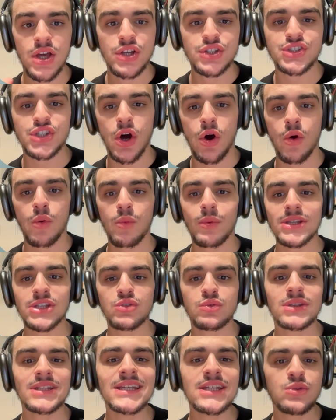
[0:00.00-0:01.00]
So when
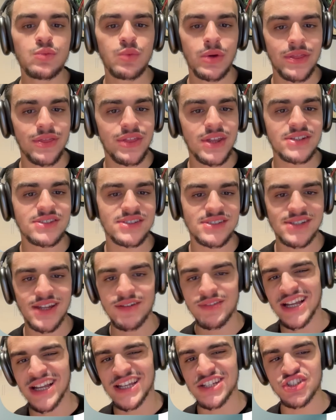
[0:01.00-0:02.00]
you lead with this,
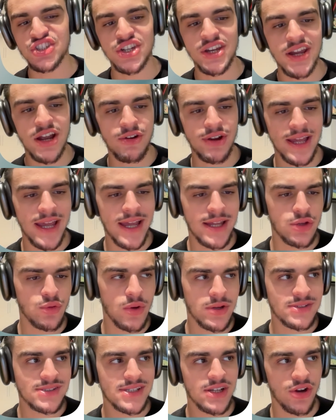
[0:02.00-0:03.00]
instead of like a generic, hey, do
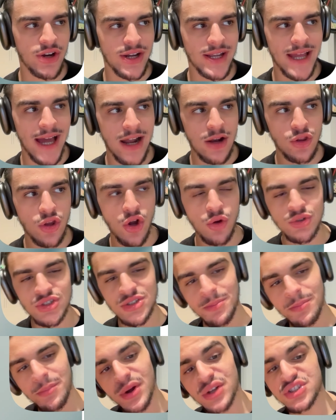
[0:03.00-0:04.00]
you want to see our catalog,
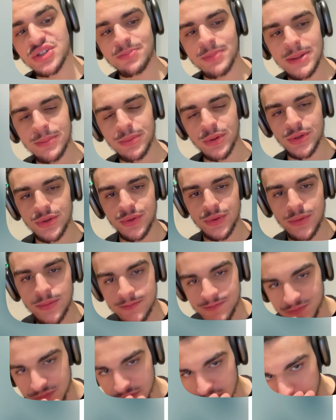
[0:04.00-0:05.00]
which a bunch of people
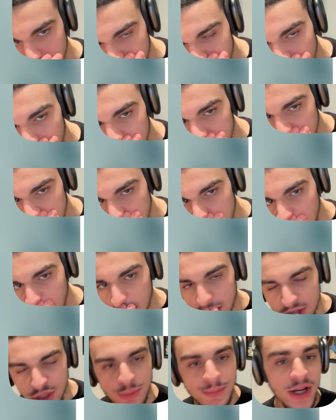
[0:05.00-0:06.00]
do,
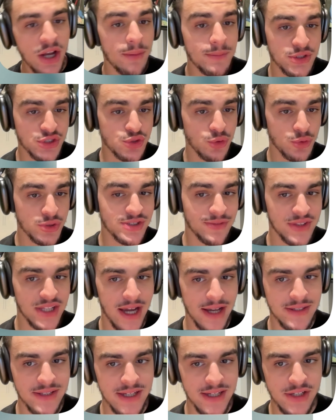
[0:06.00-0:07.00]
you become the source of
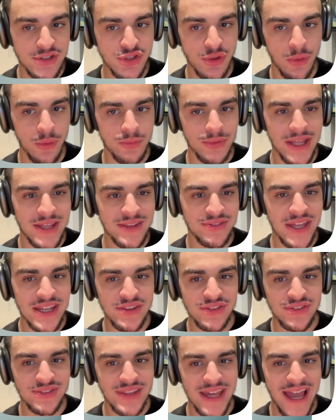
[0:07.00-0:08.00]
the idea. So
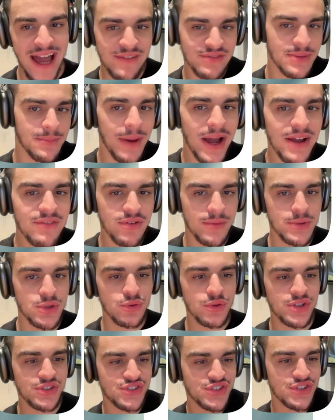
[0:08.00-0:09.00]
they have to buy from
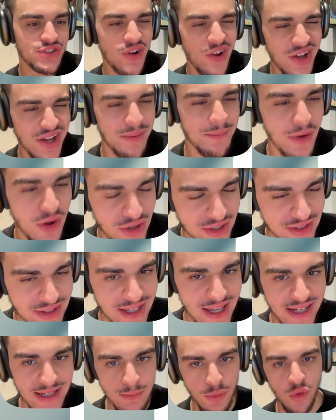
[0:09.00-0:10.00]
you because you're not a
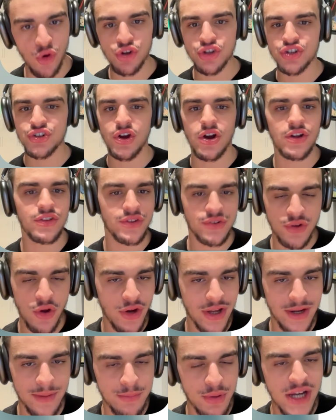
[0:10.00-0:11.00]
commodity anymore. They're
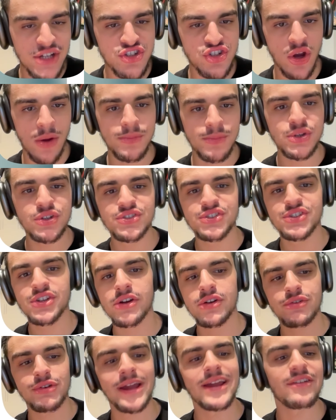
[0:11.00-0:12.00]
not going to price shop because
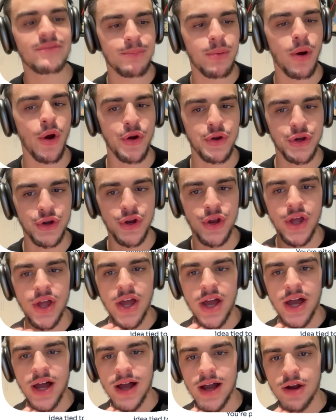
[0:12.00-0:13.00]
you're a creative partner,
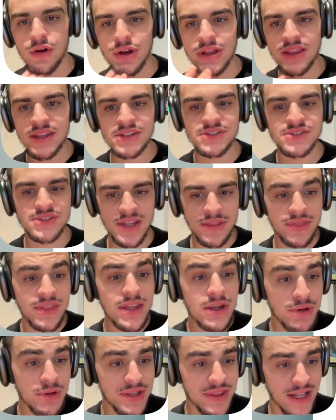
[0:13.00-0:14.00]
or at least in
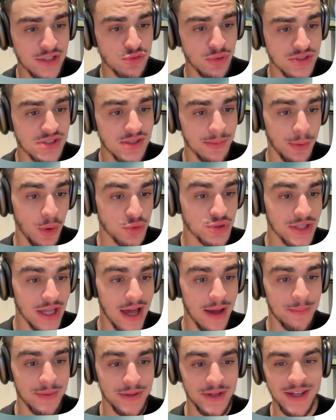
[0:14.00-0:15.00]
theory, that's what's supposed to
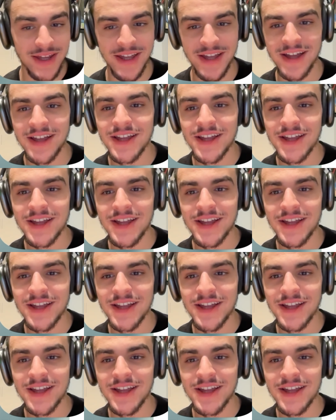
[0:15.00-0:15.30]
happen.